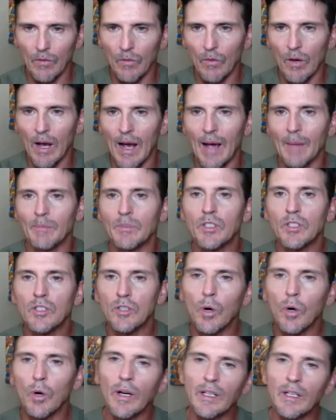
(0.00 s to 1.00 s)
I'm
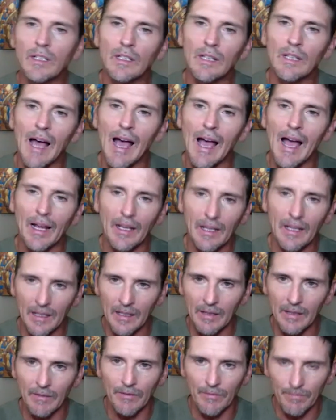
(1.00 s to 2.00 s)
storing a Glock
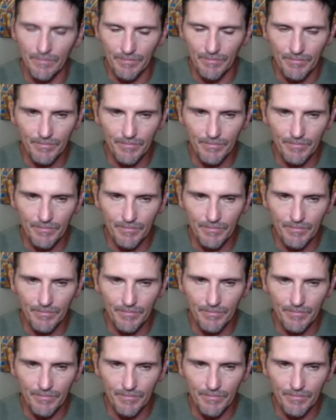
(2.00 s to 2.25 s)
in